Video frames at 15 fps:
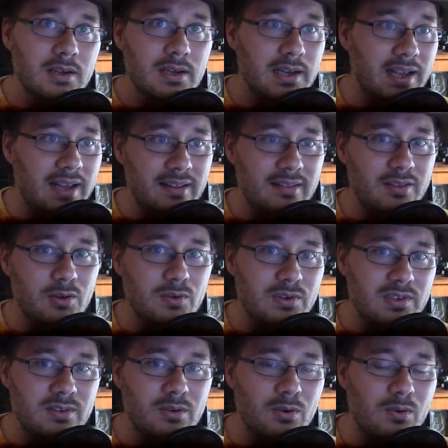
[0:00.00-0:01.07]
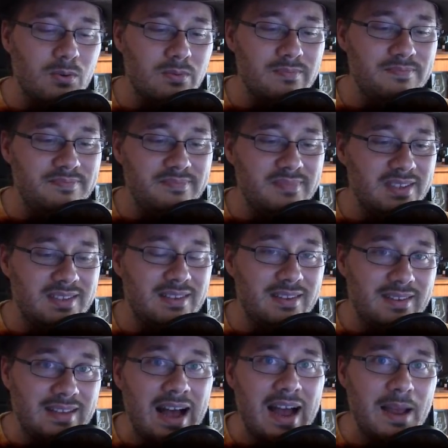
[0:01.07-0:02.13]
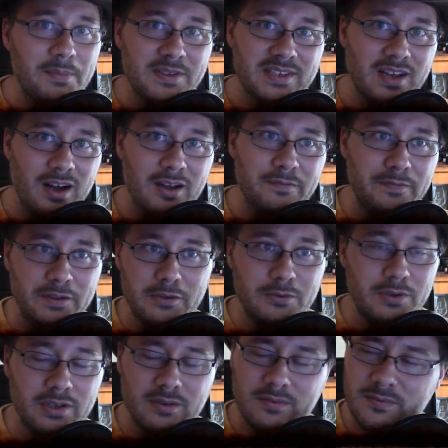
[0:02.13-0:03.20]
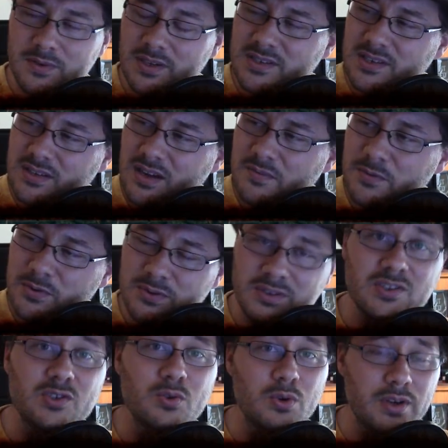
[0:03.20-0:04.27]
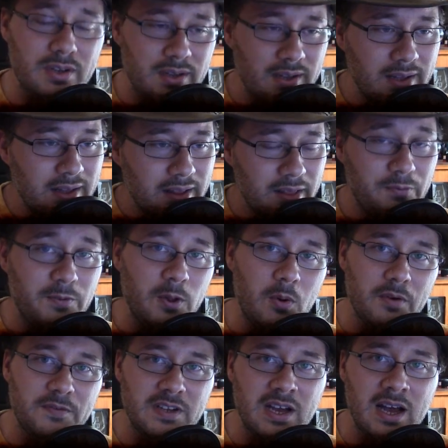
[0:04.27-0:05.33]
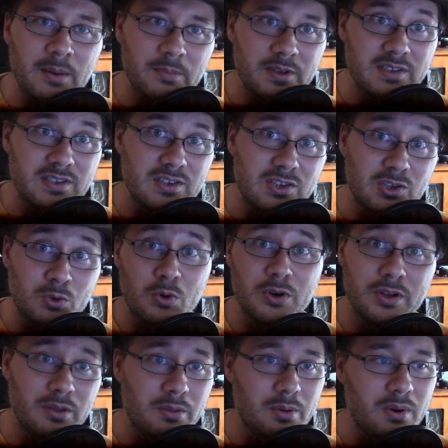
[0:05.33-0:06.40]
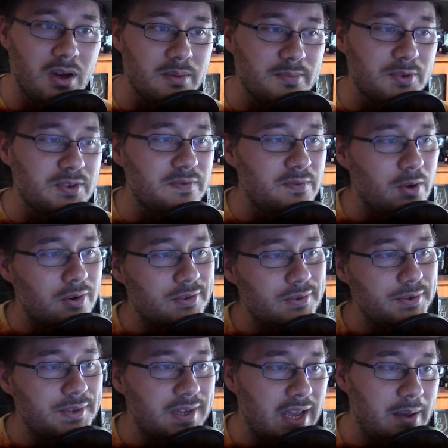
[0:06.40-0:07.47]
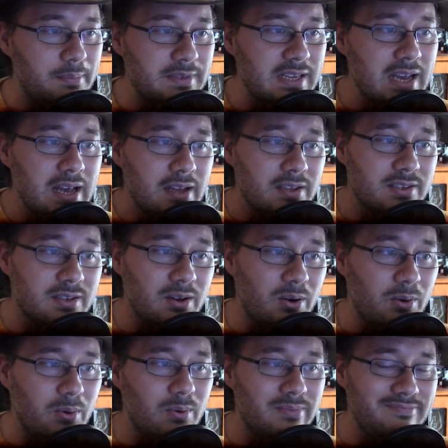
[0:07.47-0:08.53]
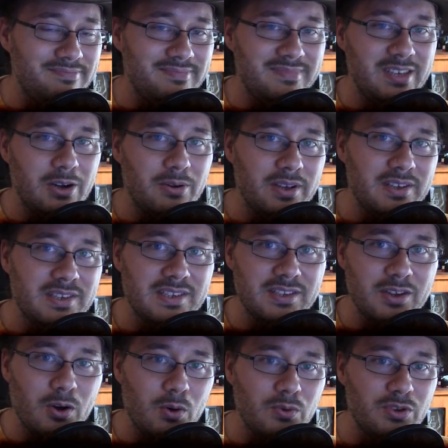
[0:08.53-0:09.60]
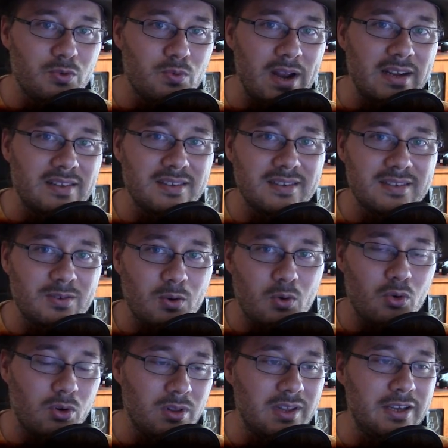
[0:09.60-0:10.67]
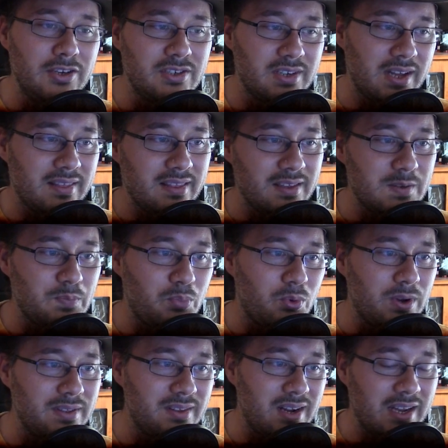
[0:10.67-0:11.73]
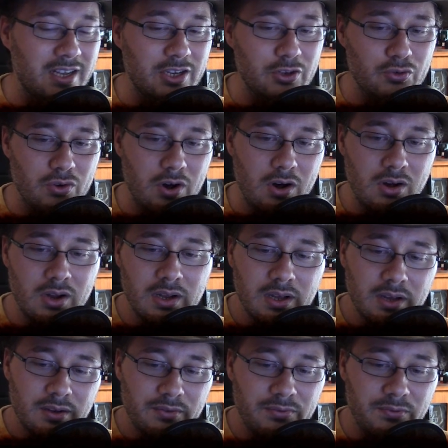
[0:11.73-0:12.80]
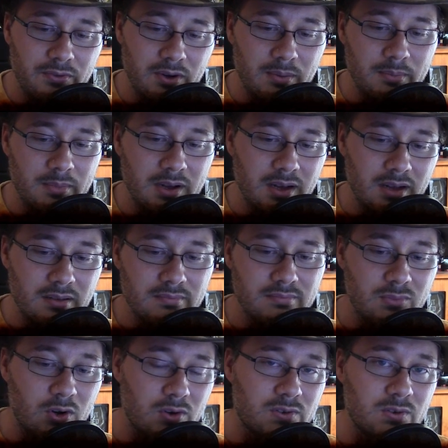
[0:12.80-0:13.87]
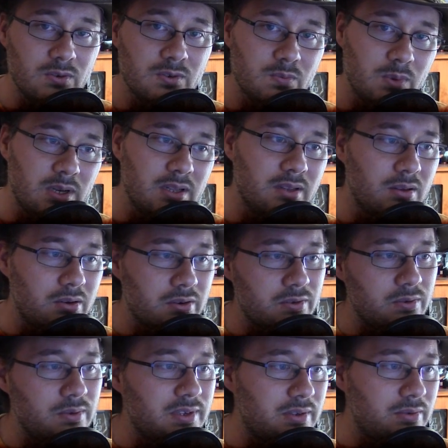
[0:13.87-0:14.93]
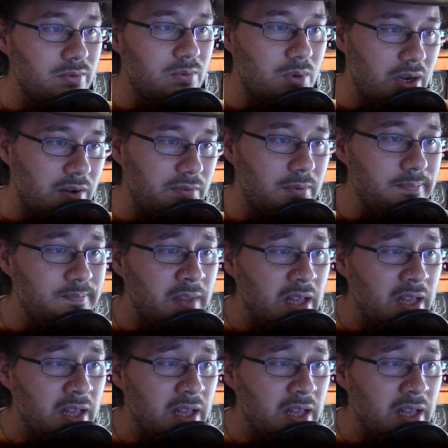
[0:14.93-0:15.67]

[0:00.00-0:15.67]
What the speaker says: again, there's no, the time is convoluted. Is it convoluted? Distorted. The flow of time is distorted throughout most of Dark Souls game. So there is no direct correlation at this point that I can draw from Dark Souls 1, Dark Souls 2, whatever.